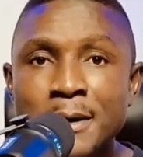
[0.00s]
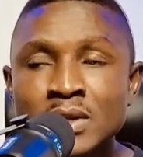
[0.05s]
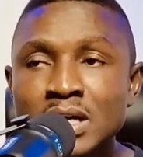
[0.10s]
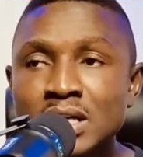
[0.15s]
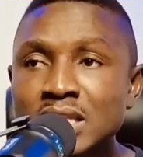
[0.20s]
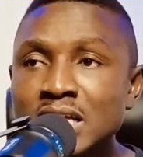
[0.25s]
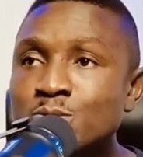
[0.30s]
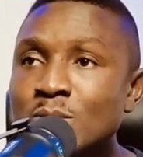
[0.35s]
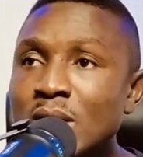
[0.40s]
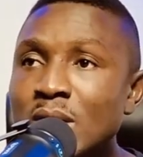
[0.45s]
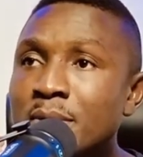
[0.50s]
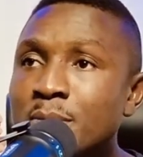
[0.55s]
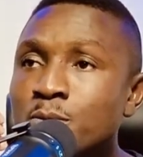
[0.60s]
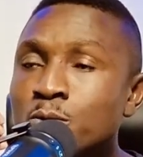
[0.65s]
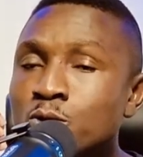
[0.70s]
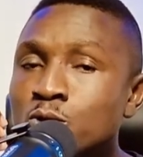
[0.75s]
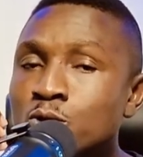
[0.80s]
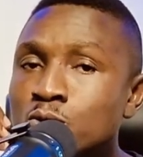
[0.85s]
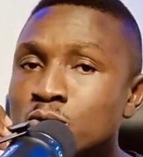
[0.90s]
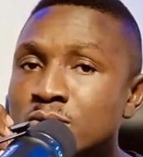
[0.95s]
That is why
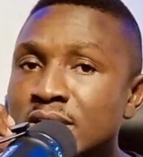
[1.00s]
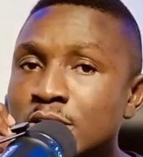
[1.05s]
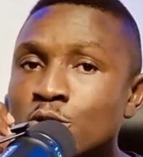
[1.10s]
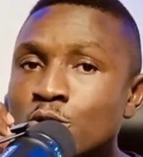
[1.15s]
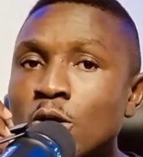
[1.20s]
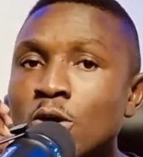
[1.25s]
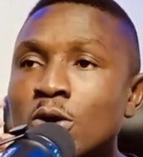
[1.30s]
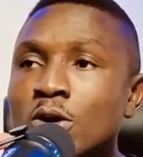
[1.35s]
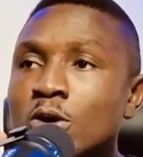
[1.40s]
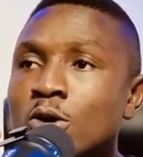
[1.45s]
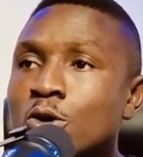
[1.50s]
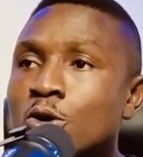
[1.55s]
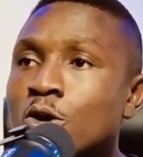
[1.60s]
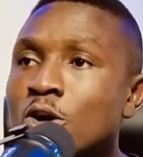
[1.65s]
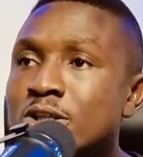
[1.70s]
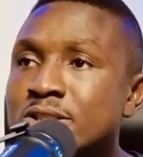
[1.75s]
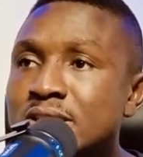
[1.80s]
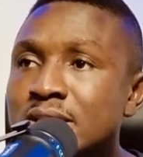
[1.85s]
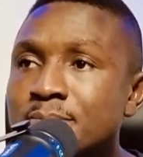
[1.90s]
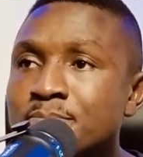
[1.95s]
people use the tongue,
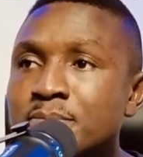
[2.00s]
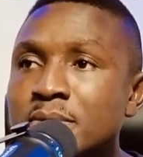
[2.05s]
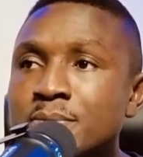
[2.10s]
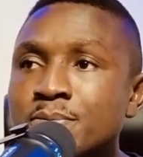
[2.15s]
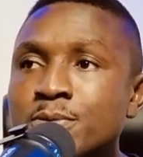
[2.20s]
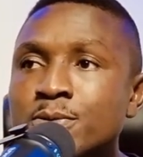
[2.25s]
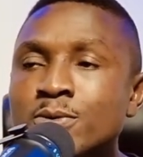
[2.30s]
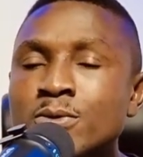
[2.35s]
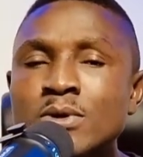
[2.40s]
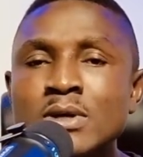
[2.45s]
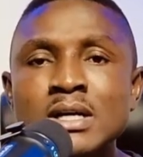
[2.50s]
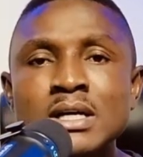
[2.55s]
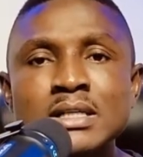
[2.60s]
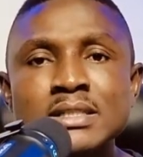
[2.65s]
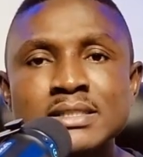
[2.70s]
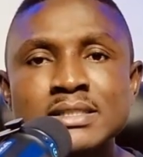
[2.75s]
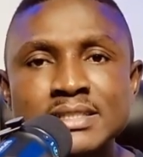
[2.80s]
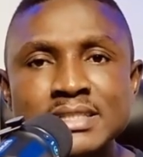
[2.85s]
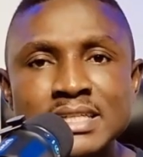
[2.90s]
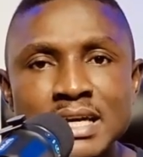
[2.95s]
gossip people,
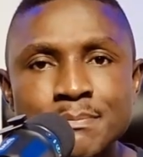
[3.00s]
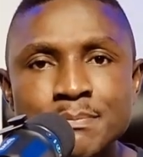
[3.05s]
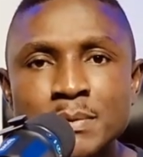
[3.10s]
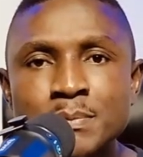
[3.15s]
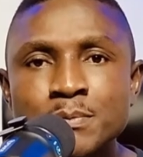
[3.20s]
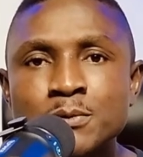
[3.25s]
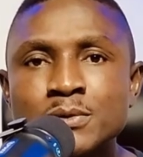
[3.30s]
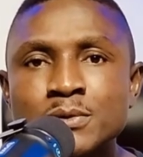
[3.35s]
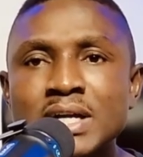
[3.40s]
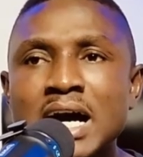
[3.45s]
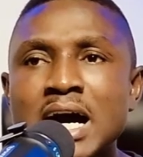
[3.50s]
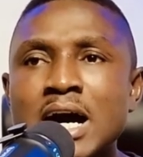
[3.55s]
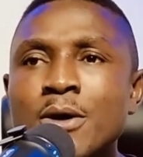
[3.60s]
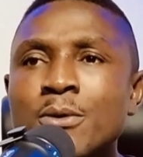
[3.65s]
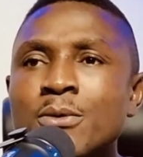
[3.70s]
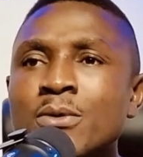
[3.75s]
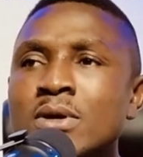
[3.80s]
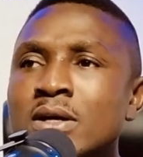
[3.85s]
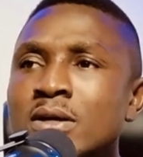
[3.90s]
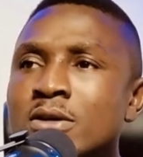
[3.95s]
tear people
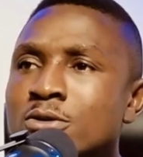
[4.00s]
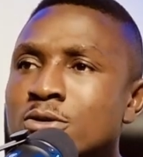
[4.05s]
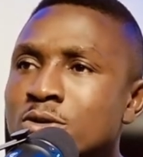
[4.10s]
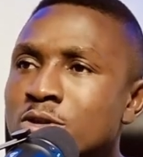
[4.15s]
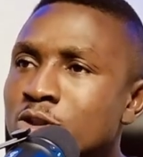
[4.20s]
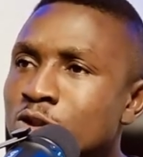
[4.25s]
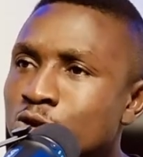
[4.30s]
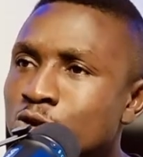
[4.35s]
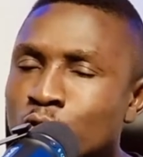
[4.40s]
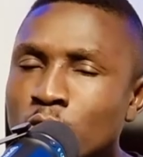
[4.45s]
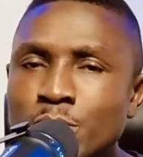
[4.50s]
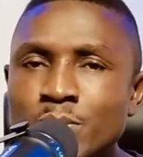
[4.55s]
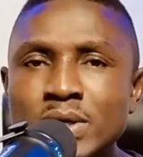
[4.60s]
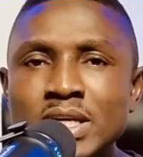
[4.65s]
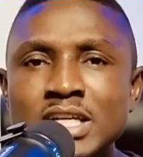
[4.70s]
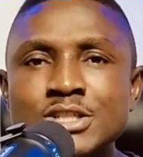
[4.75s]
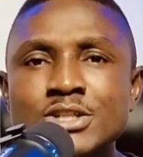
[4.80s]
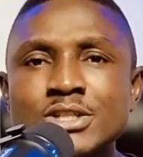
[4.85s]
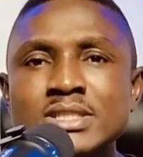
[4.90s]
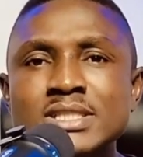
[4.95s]
down, destroy
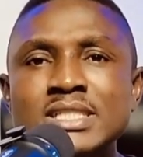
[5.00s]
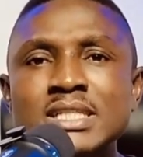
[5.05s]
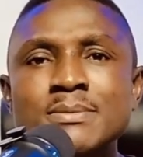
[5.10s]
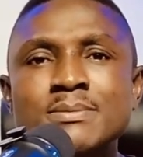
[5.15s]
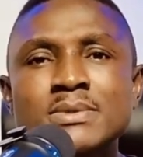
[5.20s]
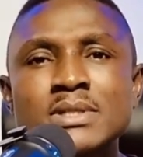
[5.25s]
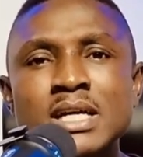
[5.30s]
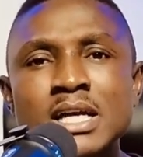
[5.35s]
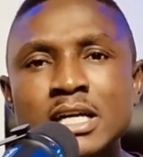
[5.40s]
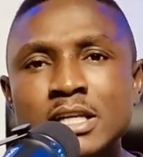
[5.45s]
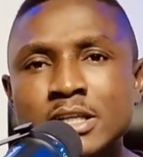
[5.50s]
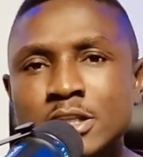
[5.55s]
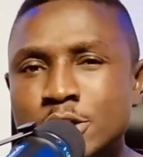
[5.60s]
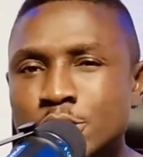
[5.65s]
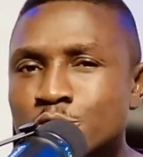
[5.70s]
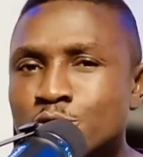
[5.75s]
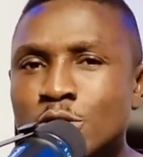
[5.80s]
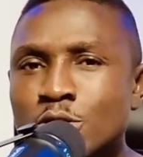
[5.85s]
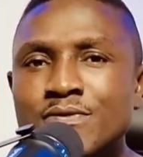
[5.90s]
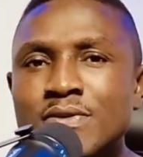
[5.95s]
relationships,
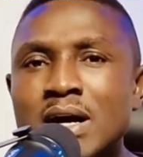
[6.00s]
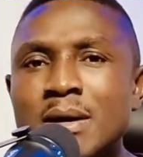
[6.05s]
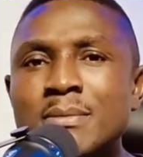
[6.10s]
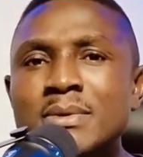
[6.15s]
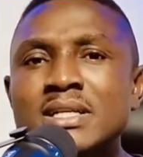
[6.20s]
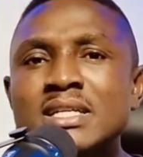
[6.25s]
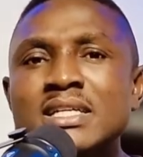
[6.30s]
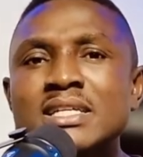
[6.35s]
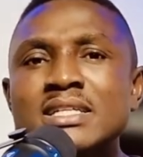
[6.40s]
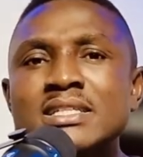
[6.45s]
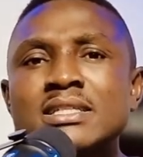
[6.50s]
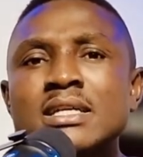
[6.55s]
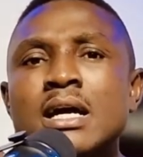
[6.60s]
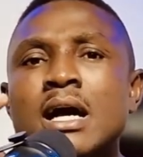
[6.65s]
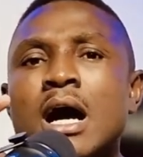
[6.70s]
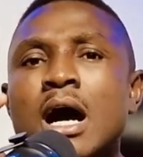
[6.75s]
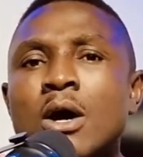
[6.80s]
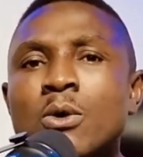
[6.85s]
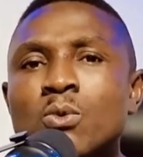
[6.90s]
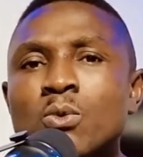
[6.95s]
destroy families,
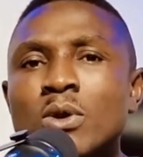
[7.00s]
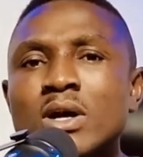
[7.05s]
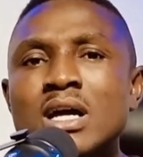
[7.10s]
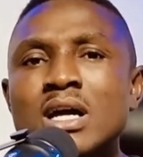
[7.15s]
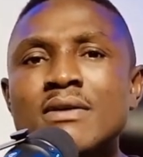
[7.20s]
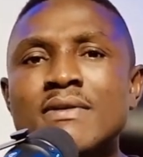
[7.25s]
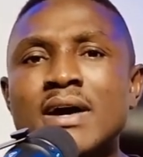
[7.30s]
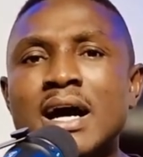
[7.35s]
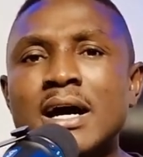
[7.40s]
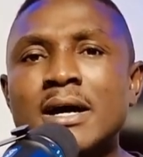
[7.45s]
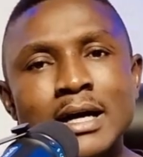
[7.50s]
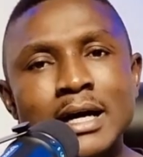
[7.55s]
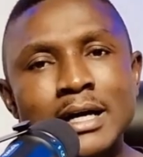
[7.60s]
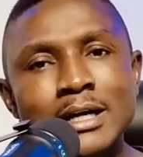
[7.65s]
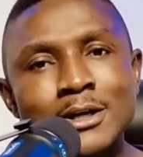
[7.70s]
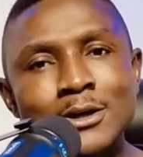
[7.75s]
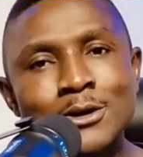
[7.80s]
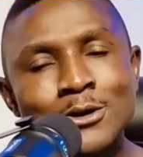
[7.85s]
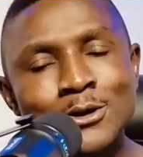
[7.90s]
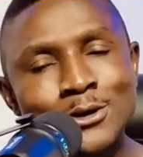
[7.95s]
and whatever.
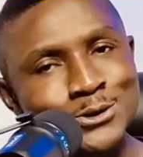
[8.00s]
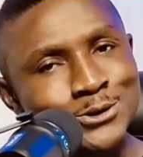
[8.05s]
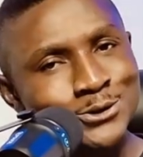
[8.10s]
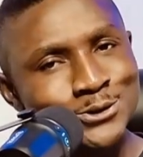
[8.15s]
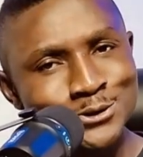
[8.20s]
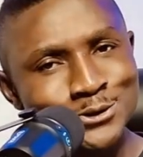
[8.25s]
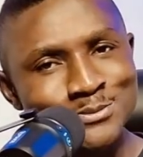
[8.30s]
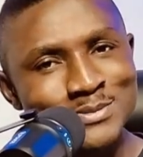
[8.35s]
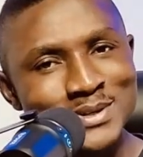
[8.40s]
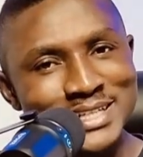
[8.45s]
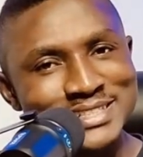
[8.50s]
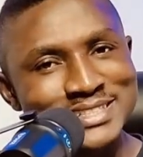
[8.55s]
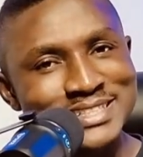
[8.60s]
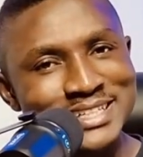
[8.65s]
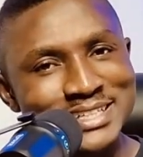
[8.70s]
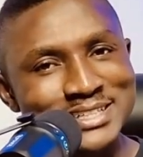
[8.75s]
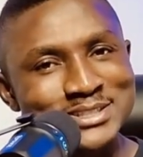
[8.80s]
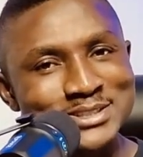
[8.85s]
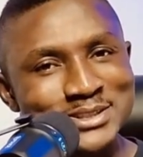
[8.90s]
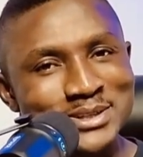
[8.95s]
And Lucky Dube
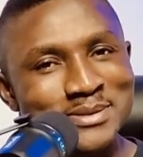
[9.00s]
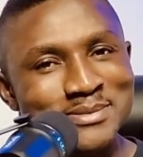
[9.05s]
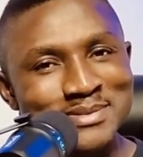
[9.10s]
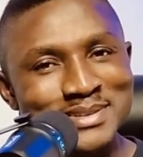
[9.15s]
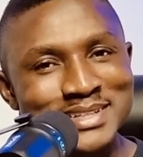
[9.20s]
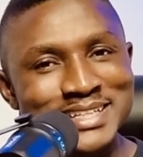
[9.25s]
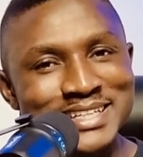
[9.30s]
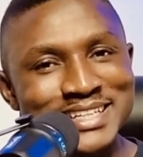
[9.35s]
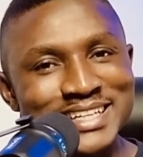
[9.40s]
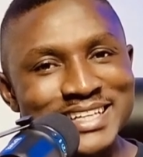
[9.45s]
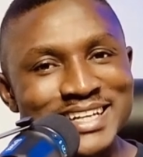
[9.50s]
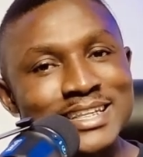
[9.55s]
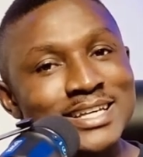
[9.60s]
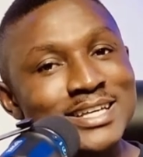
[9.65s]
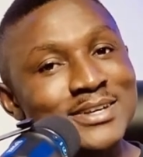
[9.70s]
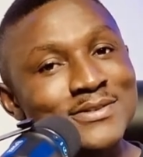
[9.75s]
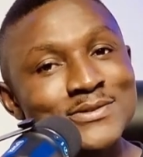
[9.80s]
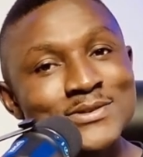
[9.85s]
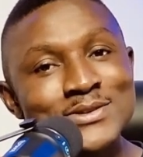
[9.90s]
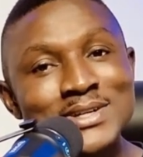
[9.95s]
said something,
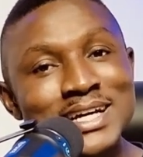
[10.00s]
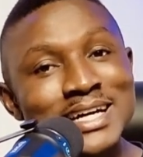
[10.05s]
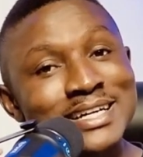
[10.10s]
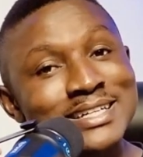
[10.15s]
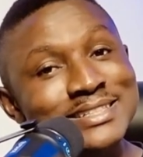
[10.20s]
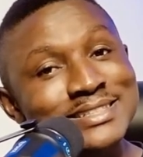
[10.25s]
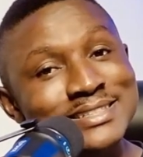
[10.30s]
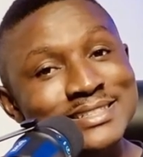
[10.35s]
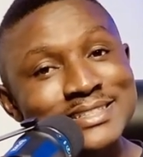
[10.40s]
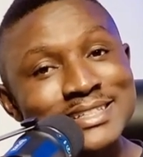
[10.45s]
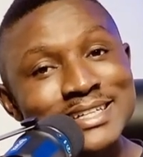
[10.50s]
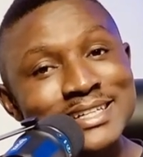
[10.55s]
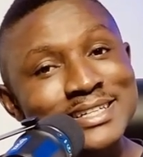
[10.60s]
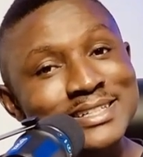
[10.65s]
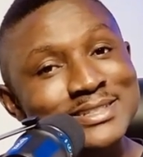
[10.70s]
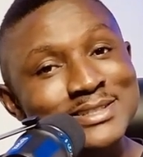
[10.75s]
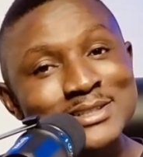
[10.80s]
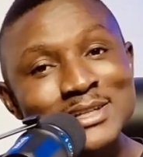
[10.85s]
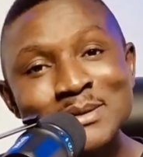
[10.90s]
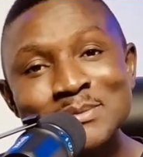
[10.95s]
if you can
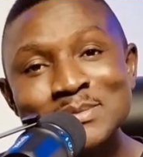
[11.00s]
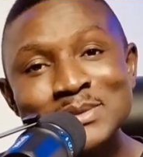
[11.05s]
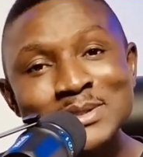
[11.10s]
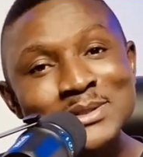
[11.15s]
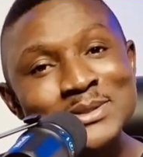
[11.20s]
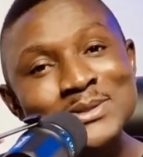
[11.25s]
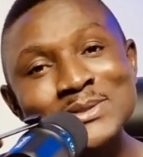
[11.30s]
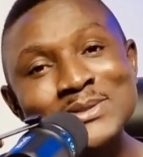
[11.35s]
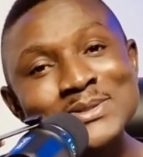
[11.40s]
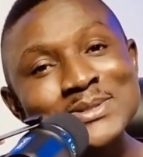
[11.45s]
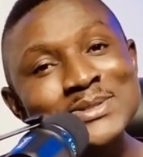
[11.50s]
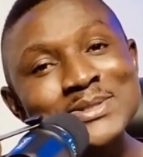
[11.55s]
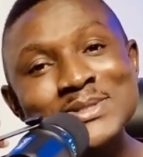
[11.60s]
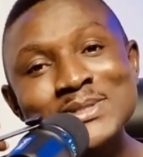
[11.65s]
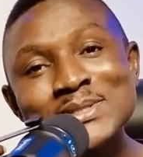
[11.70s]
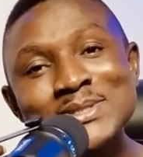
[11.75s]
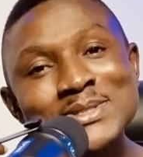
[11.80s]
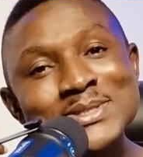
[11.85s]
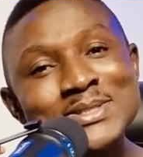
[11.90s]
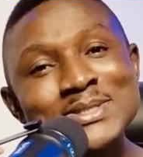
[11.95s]
say something
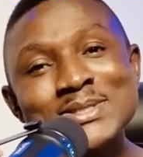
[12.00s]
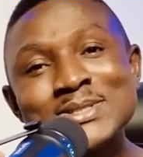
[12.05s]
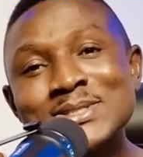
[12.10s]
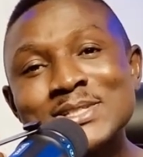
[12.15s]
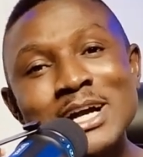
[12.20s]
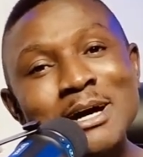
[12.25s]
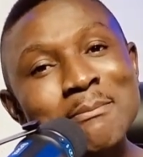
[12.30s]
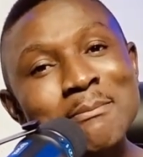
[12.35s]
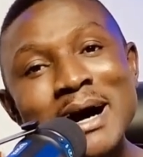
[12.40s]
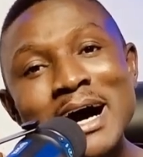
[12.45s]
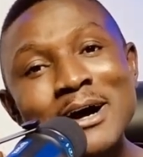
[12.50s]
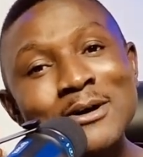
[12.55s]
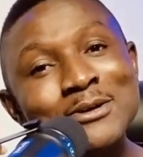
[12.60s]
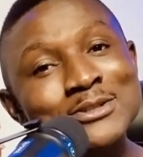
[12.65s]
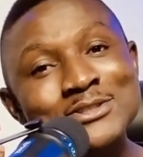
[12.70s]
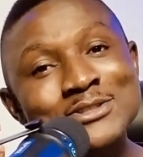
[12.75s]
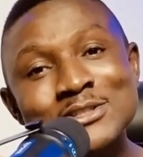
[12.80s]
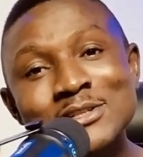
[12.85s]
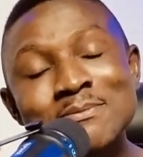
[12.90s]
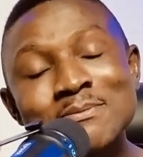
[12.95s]
good about
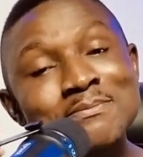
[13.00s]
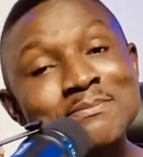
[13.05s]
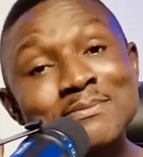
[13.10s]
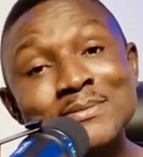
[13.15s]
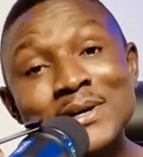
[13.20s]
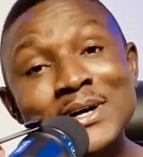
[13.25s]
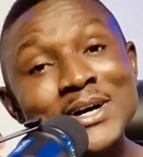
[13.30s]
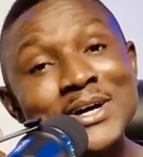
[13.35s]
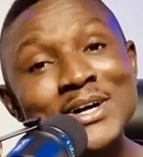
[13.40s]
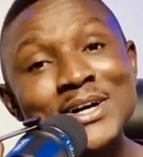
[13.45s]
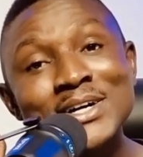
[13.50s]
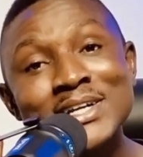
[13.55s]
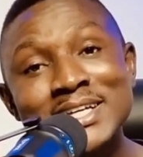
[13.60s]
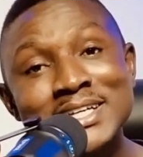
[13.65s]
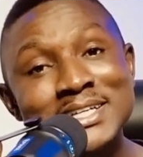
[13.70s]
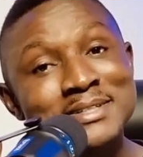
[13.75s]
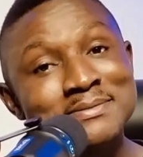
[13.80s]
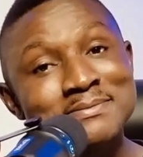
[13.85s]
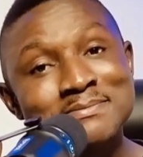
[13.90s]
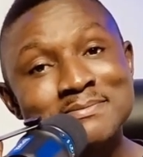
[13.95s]

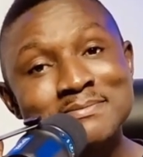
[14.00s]
somebody,